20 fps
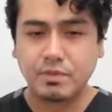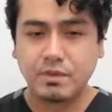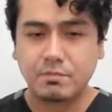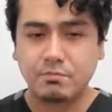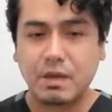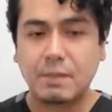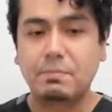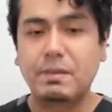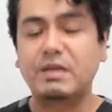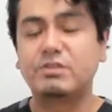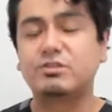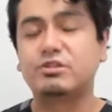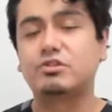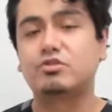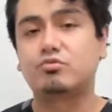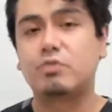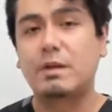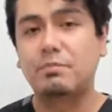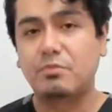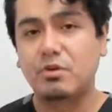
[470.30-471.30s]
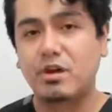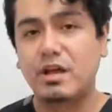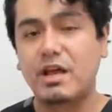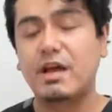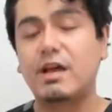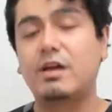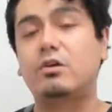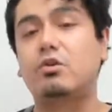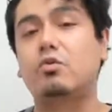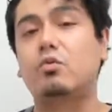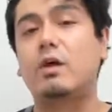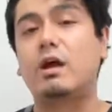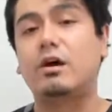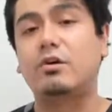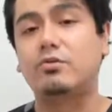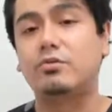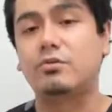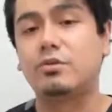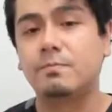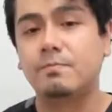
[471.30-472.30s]
my patients wrap their head
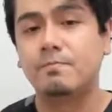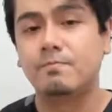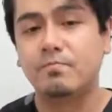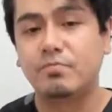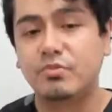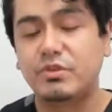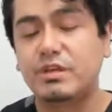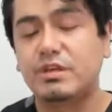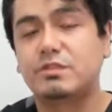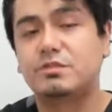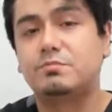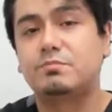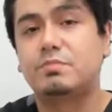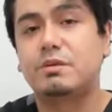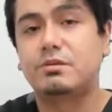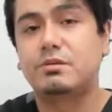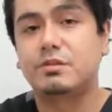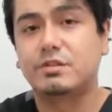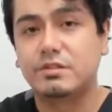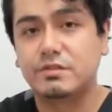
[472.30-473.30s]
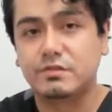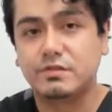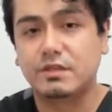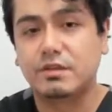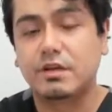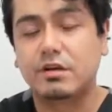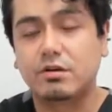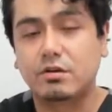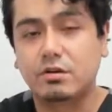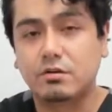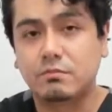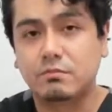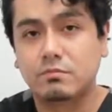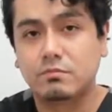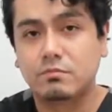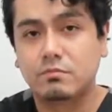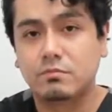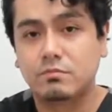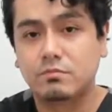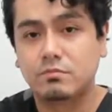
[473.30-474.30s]
around the experience that they're
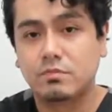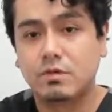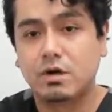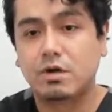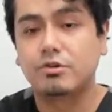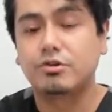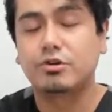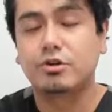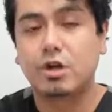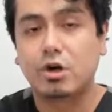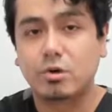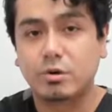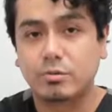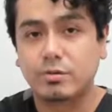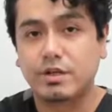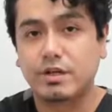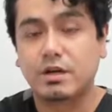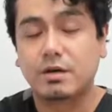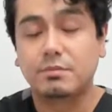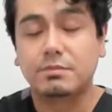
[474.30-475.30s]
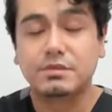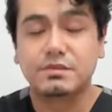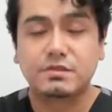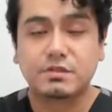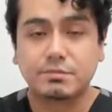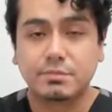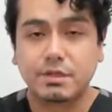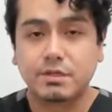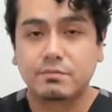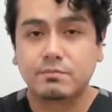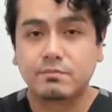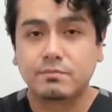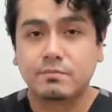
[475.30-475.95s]
undergoing when they come and see me.